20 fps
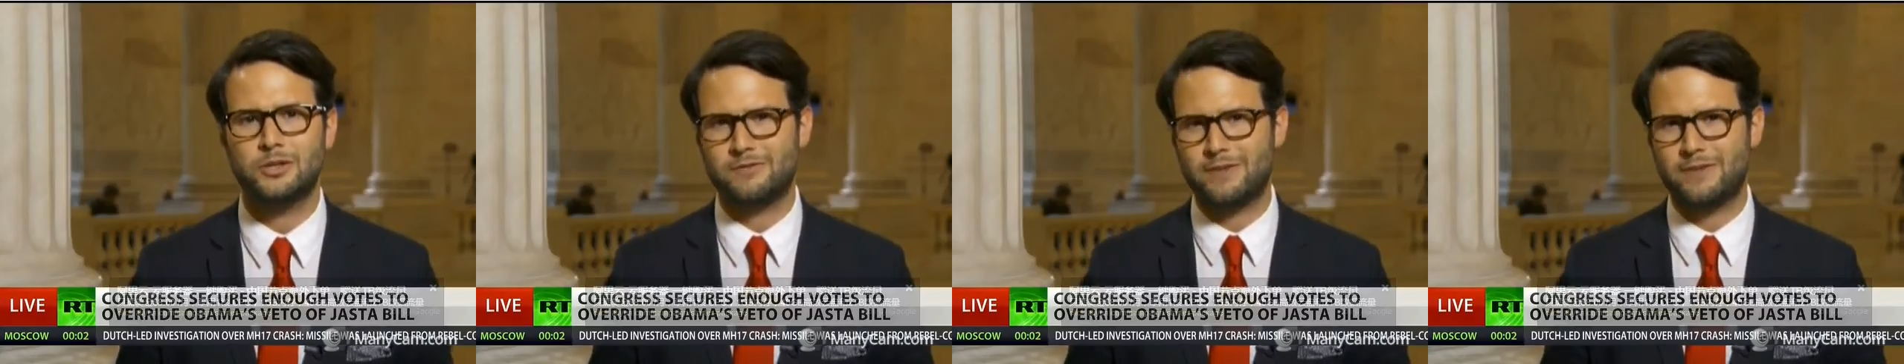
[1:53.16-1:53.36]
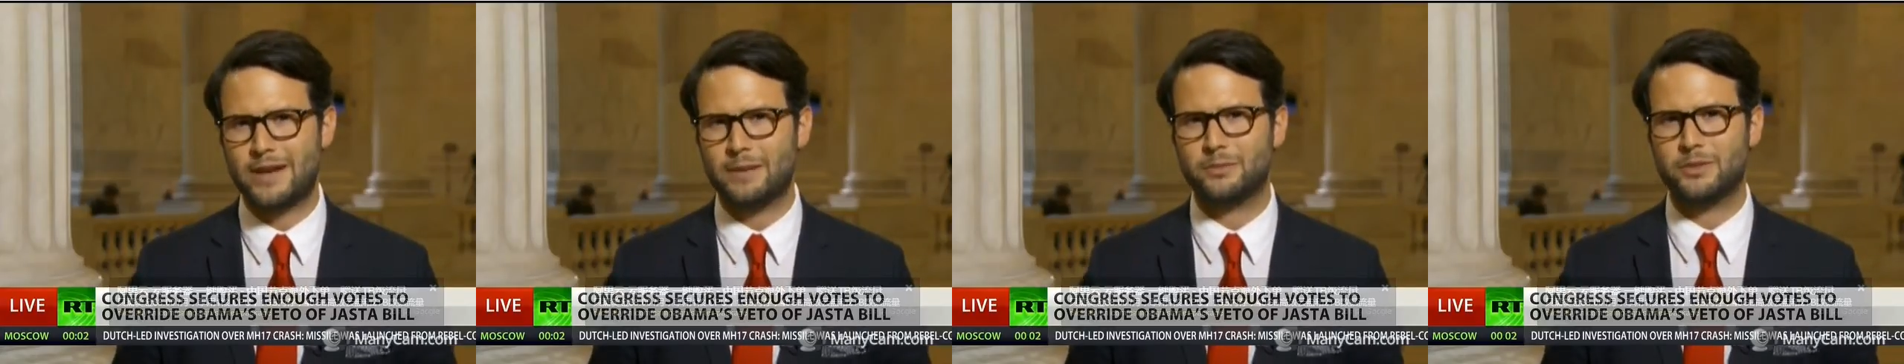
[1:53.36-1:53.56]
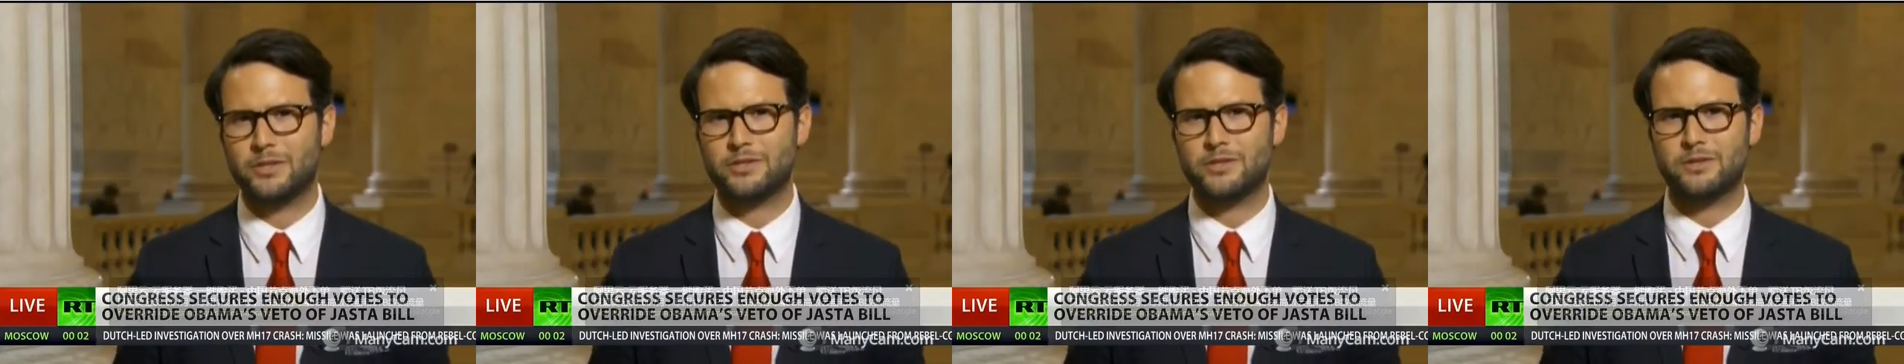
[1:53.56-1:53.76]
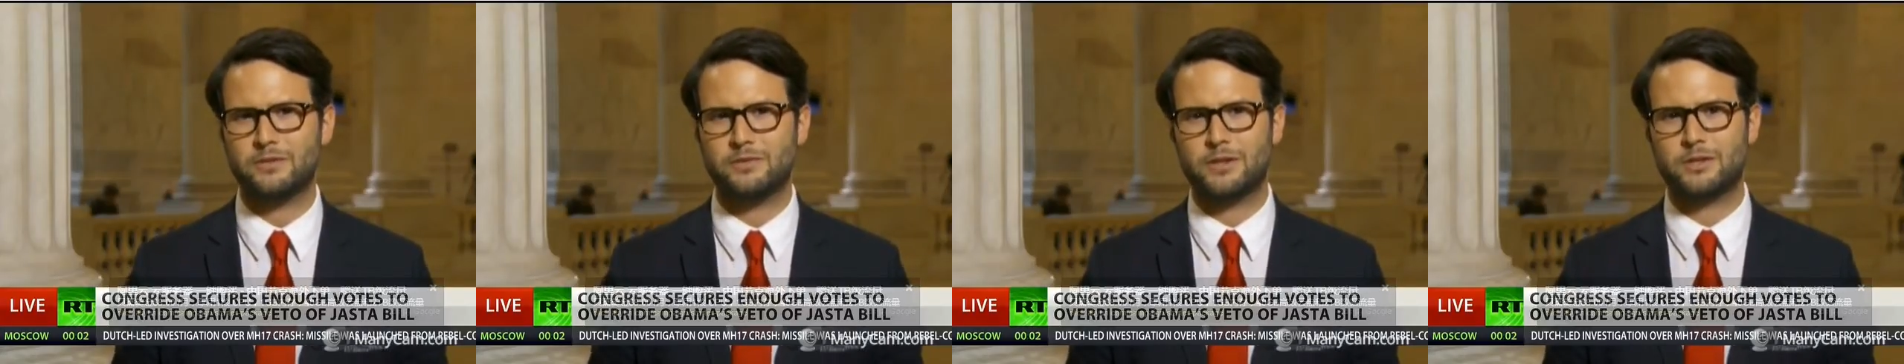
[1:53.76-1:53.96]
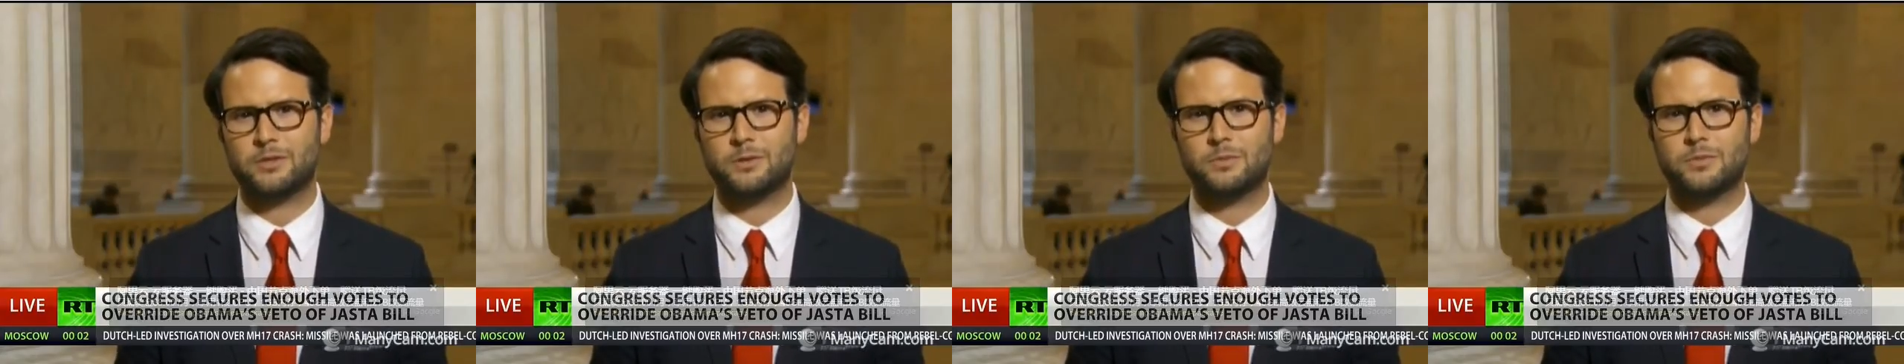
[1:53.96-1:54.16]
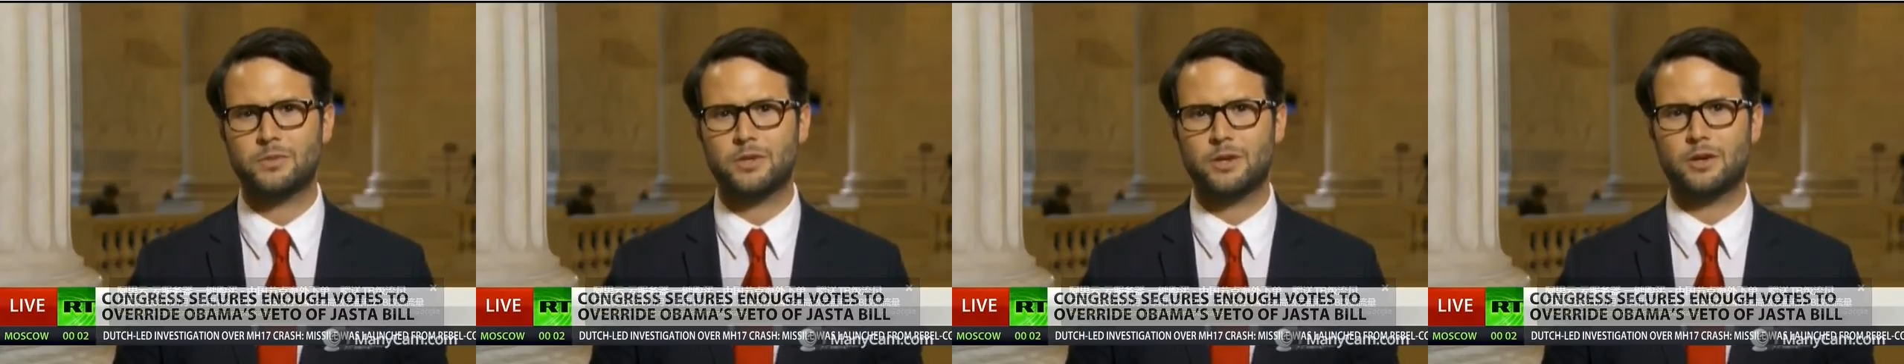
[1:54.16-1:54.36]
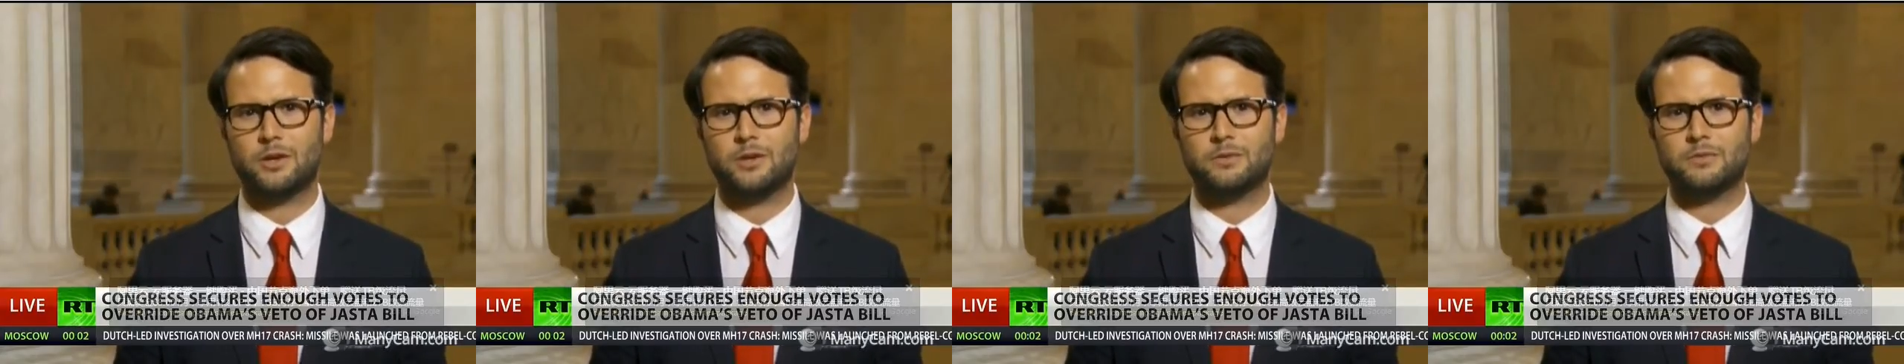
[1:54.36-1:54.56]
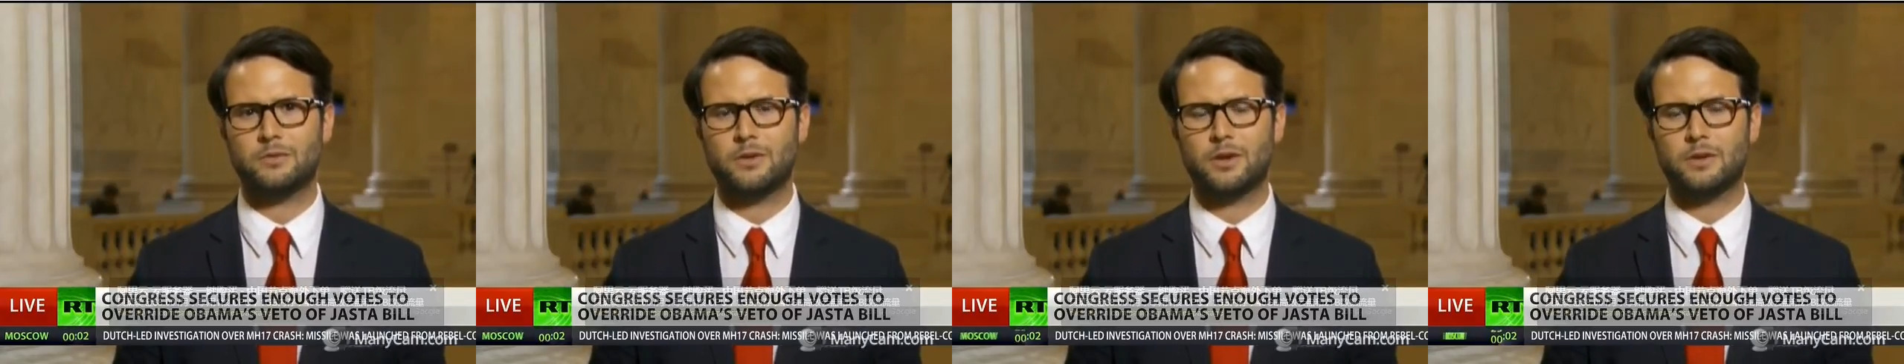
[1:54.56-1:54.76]
families of the victims
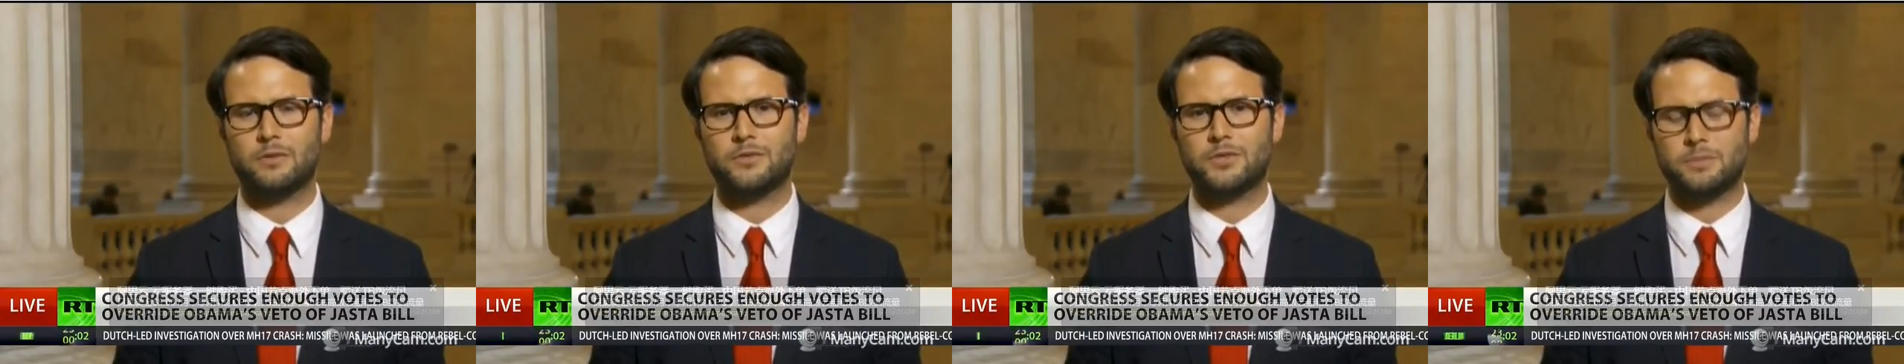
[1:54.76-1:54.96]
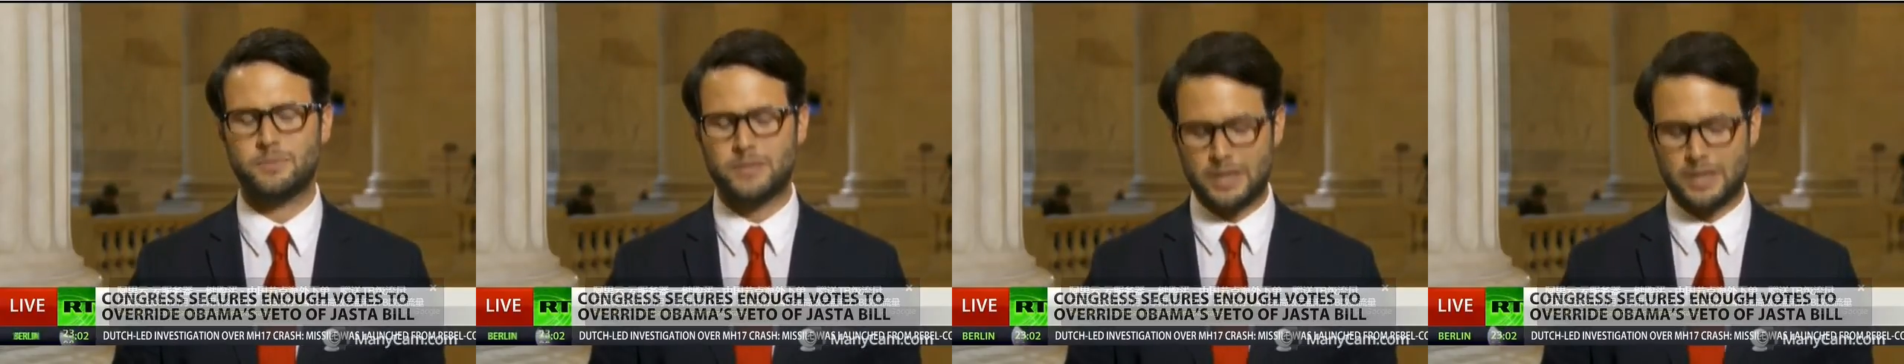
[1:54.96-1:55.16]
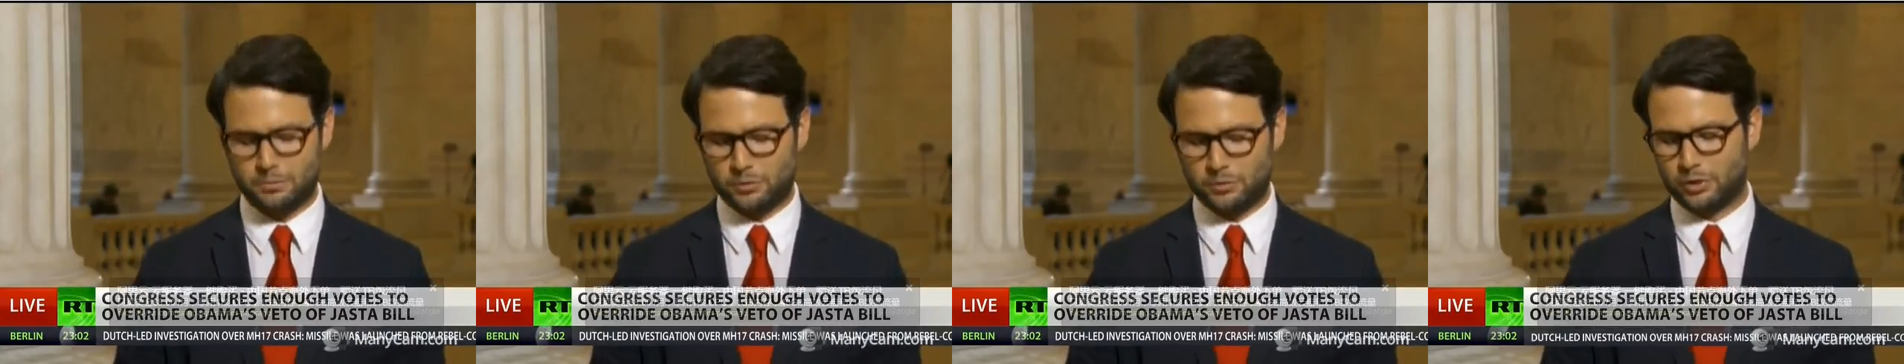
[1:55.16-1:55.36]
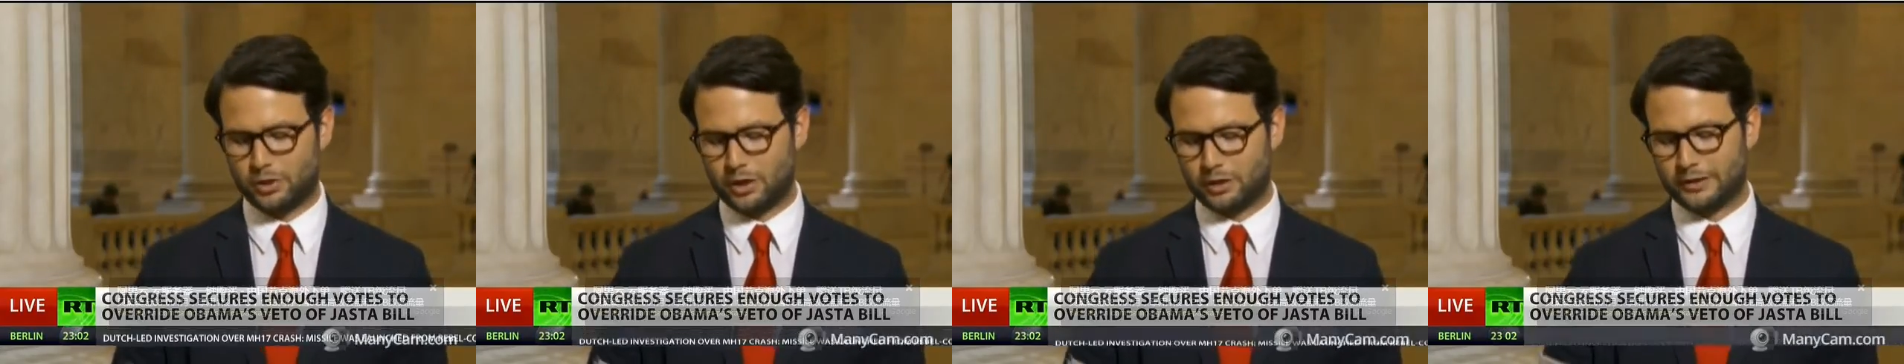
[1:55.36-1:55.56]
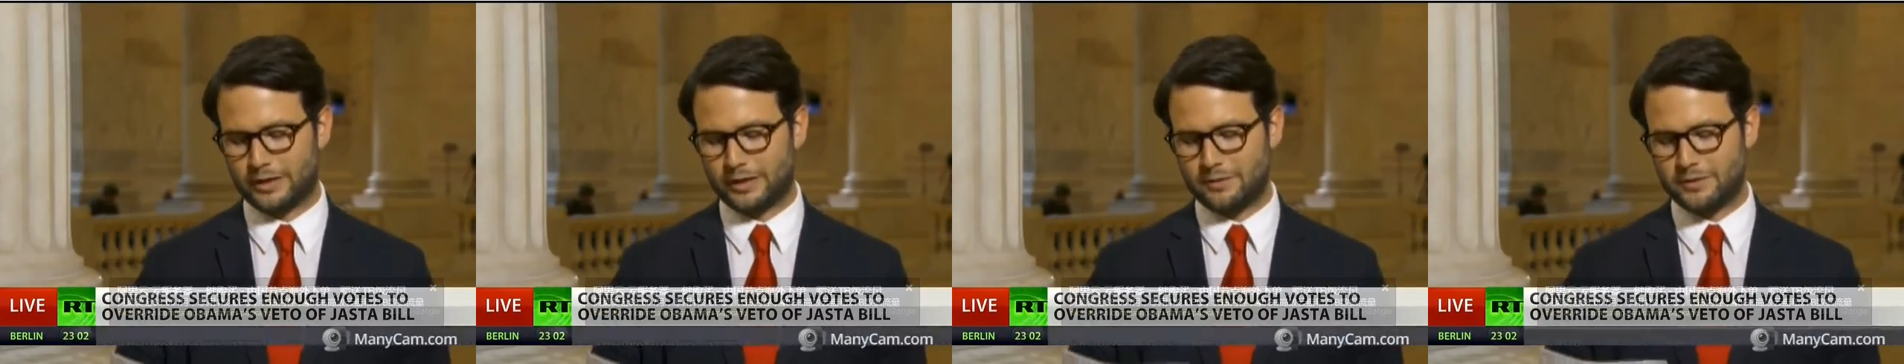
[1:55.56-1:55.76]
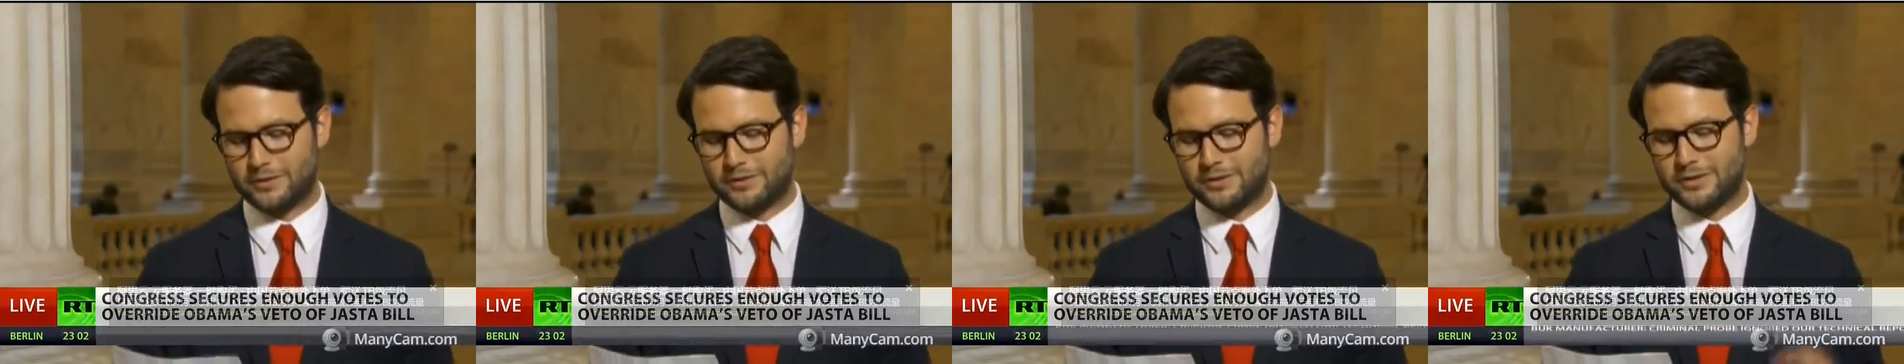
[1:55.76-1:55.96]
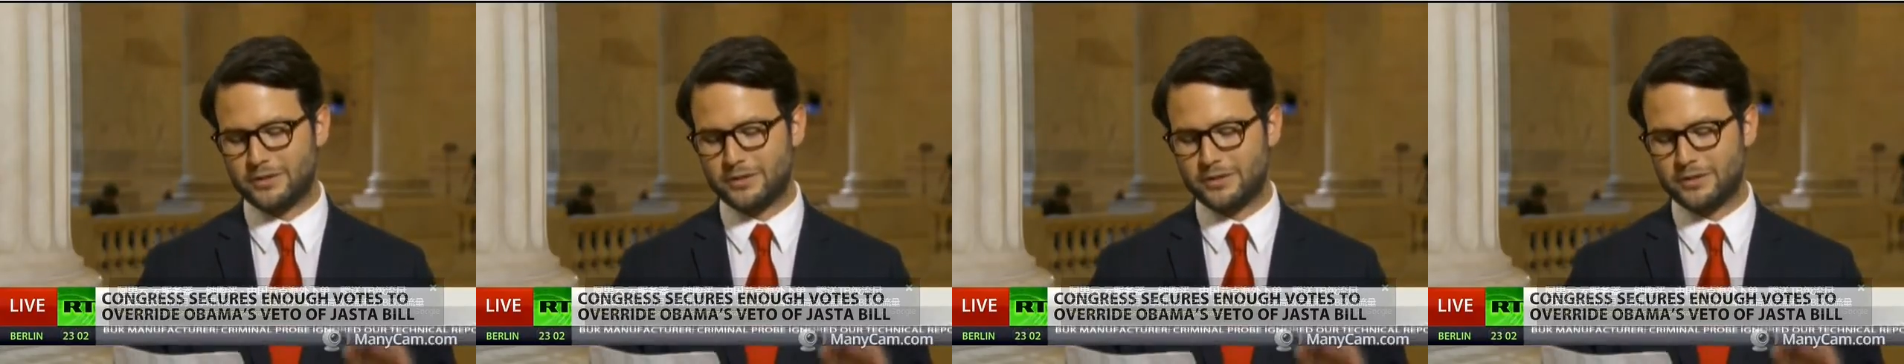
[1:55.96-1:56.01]
of September 11th.